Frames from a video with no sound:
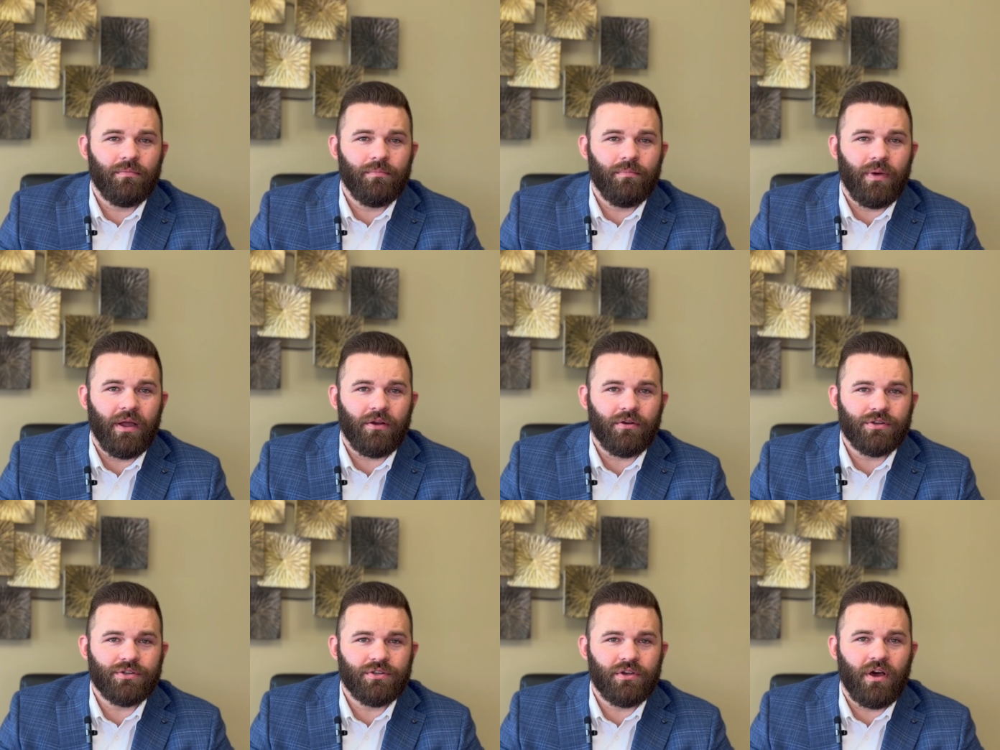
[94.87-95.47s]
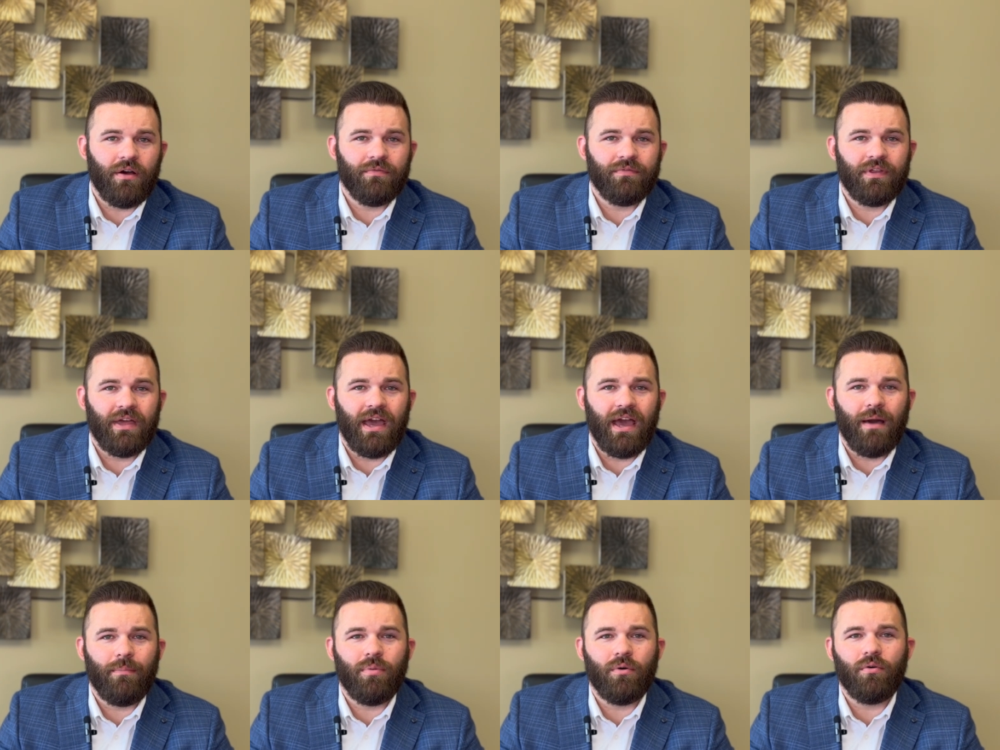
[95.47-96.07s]
Microsoft,
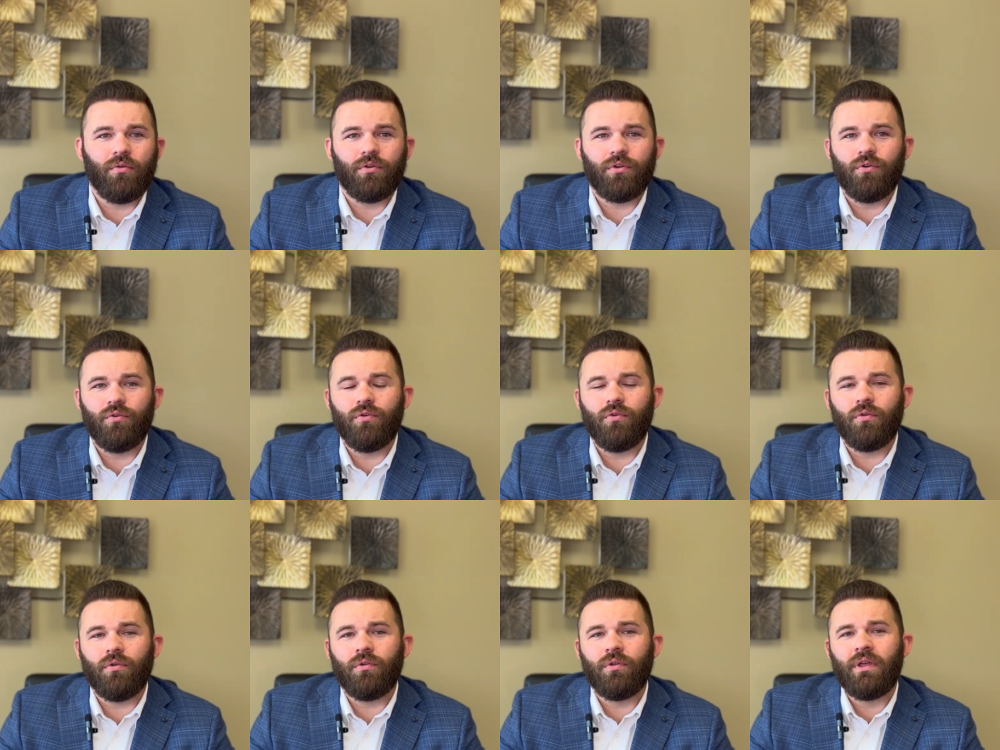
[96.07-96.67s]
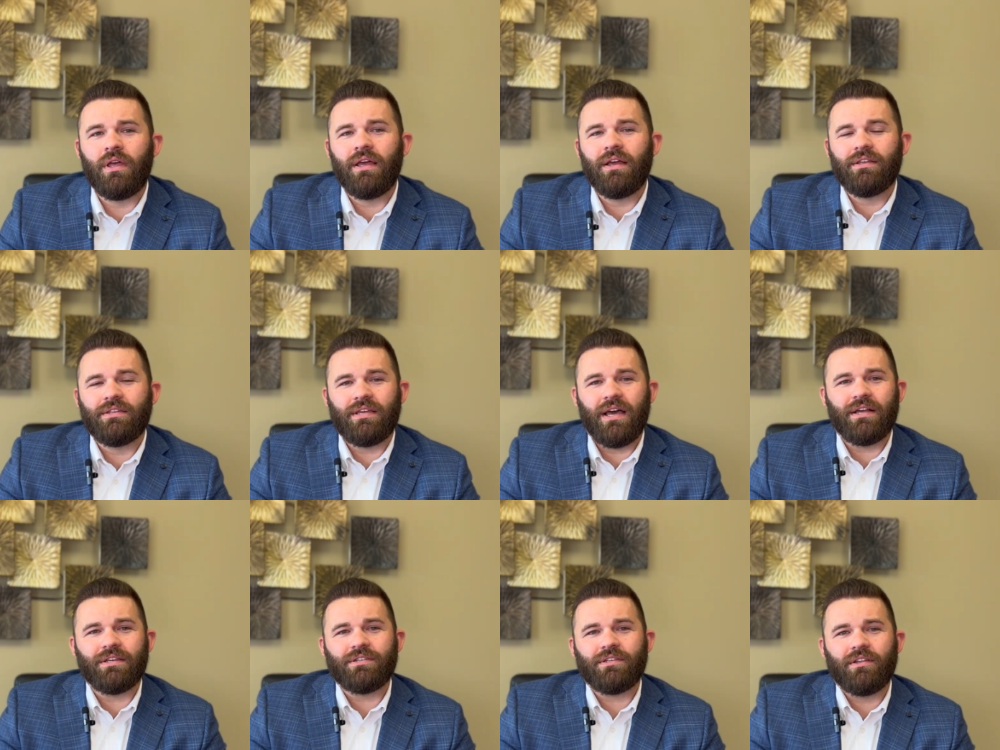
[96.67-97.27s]
Apple, Google,
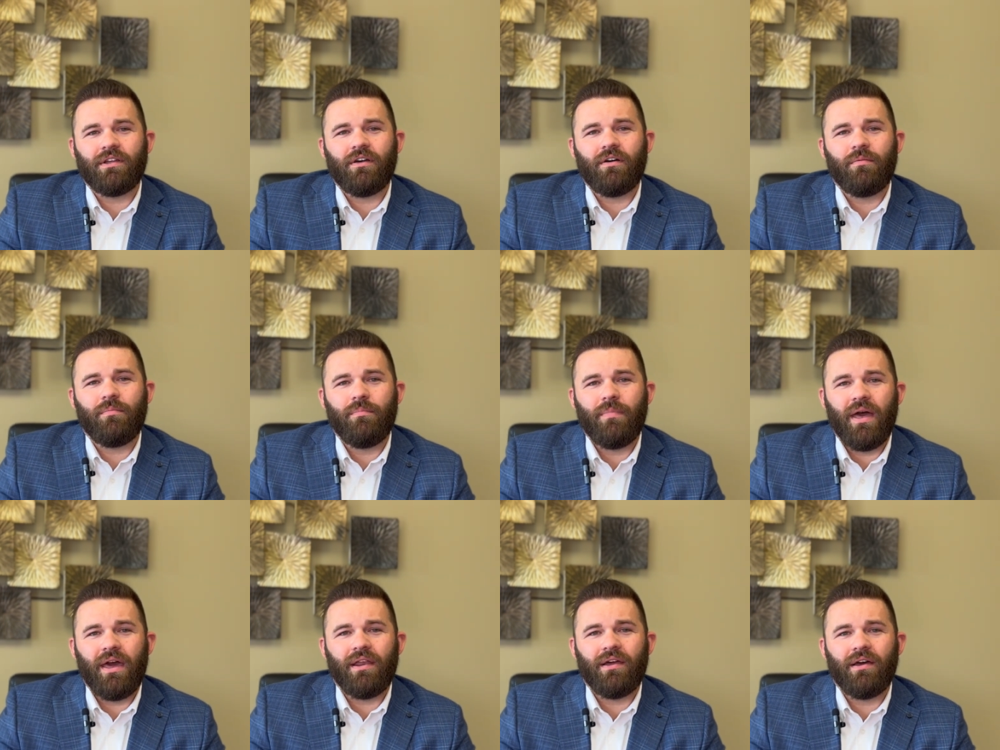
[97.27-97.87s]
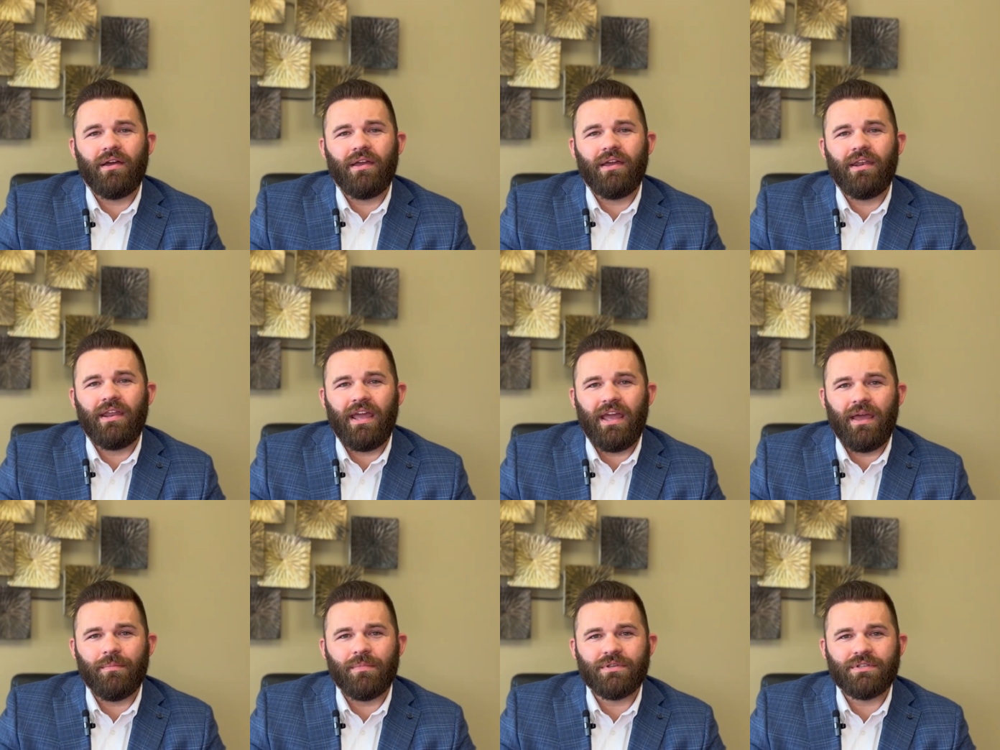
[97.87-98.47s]
Tesla, Meta, and
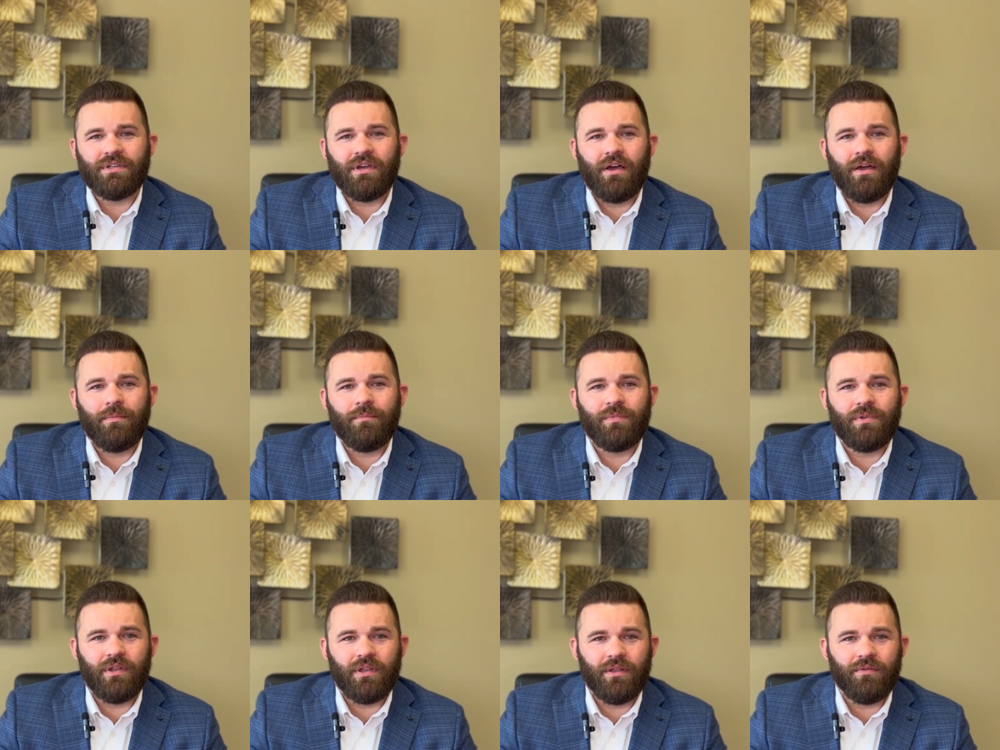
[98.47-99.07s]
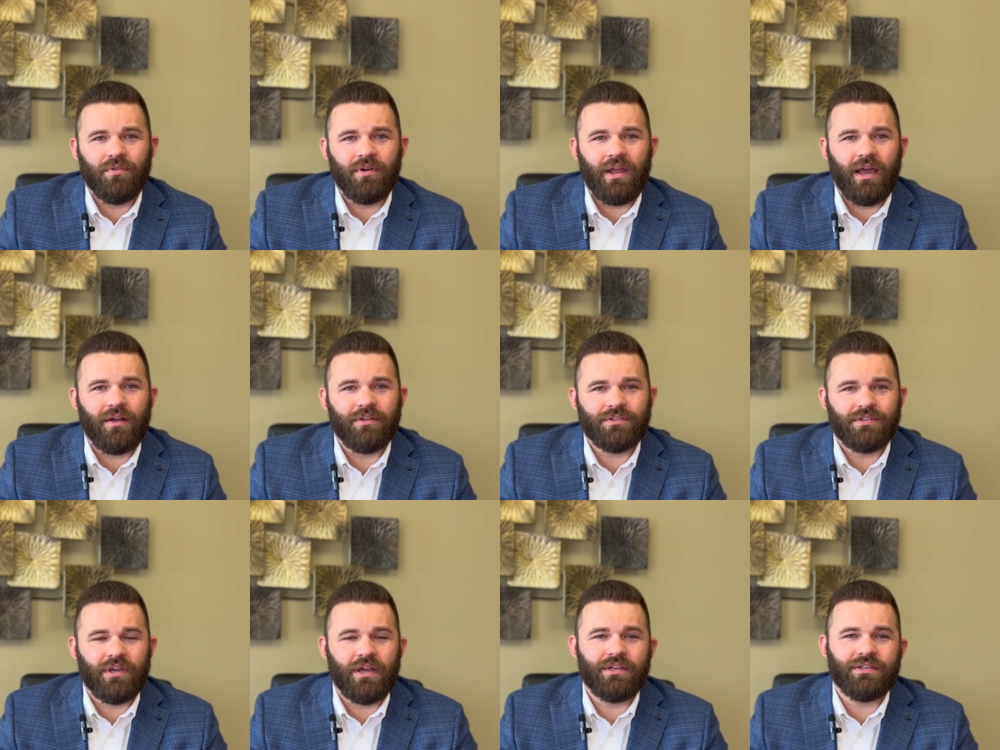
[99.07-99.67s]
Amazon delivered
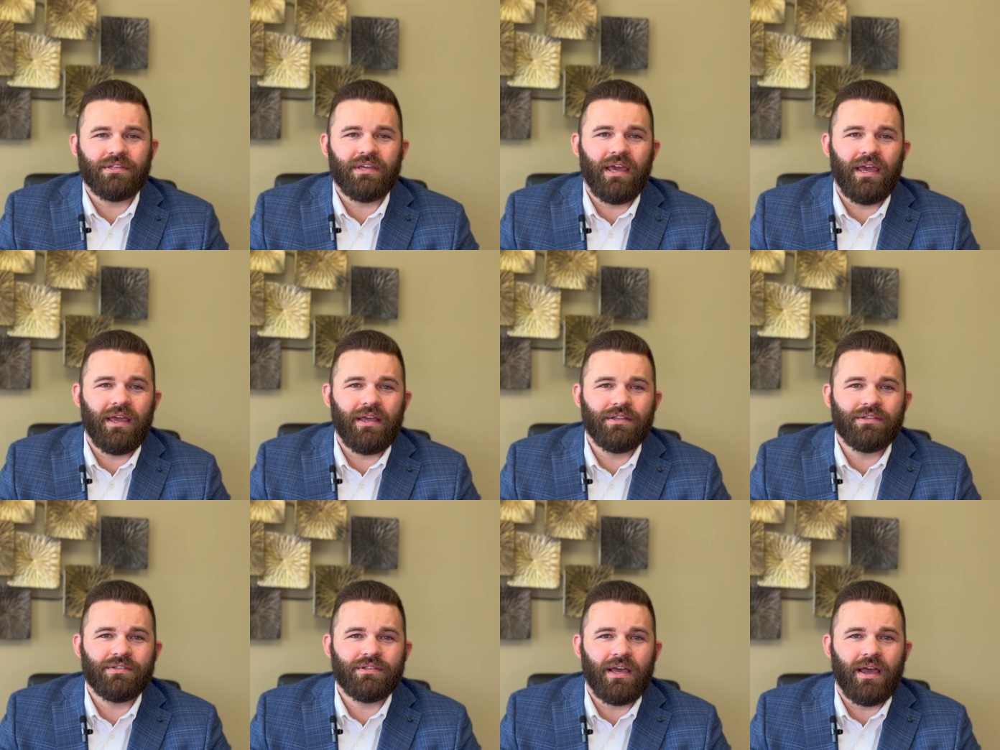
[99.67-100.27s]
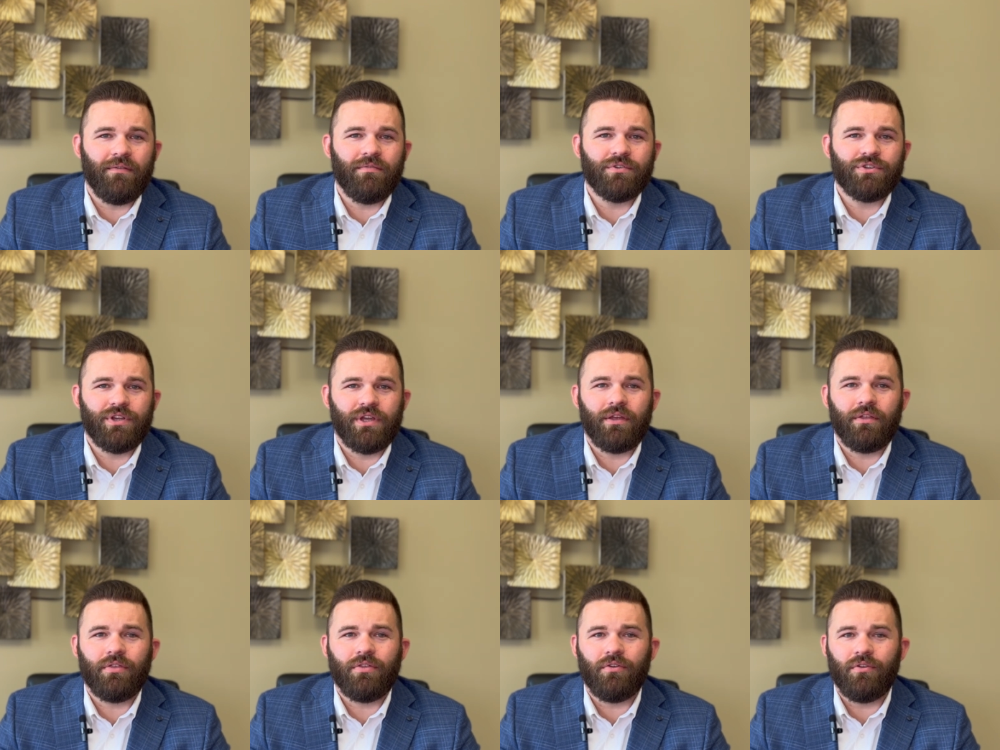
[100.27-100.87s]
outsized gains
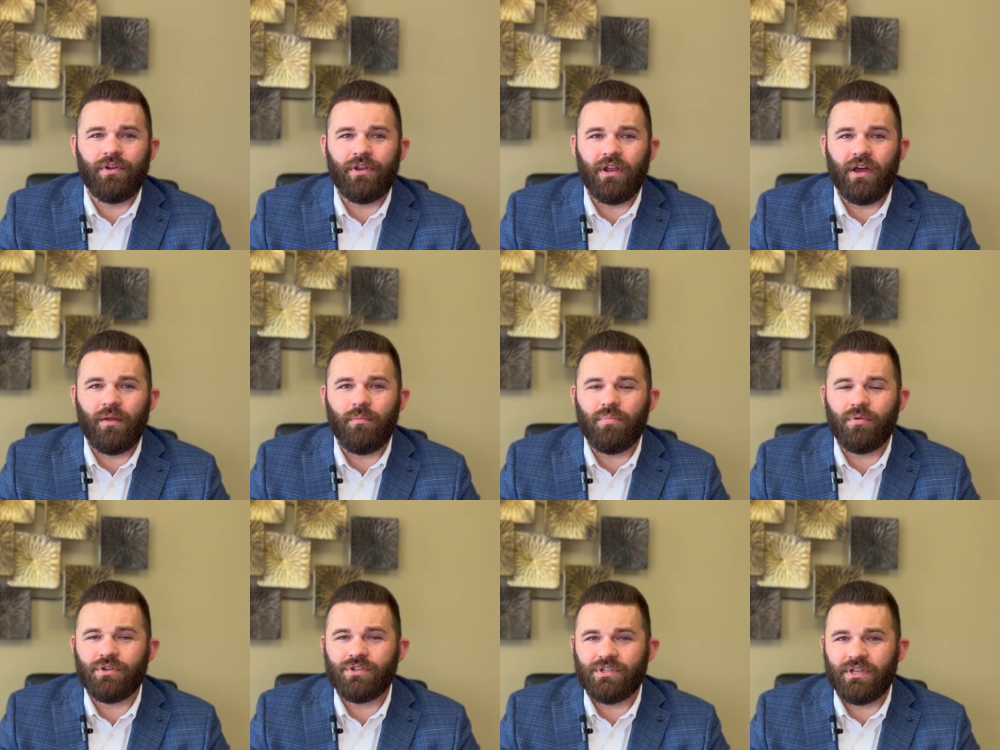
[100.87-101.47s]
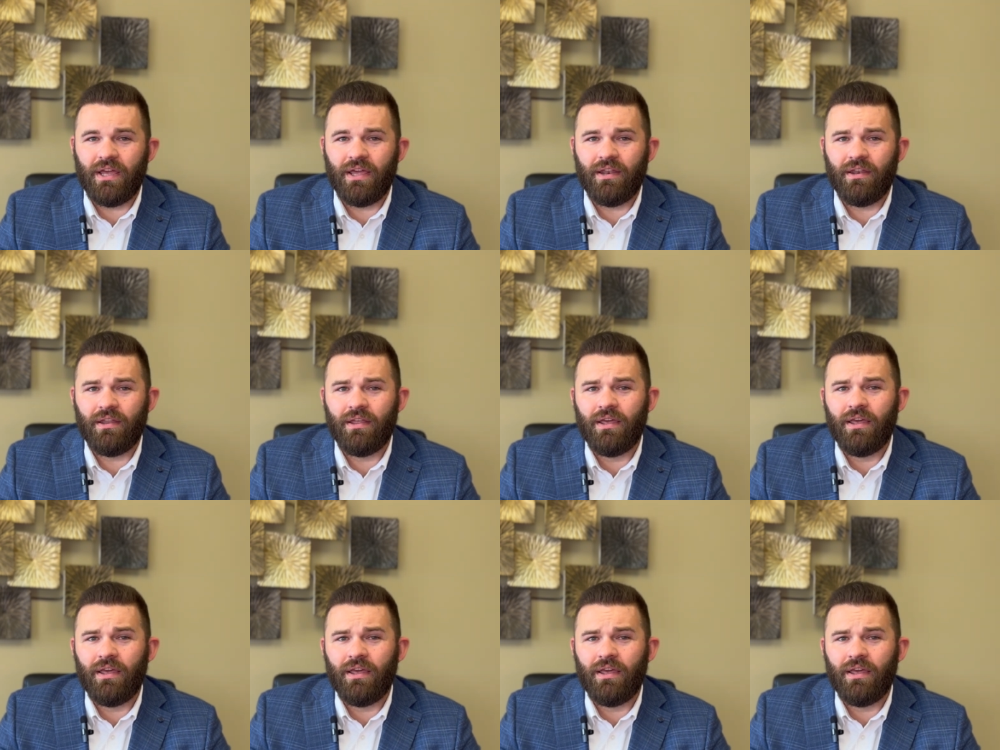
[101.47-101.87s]
averaging 39%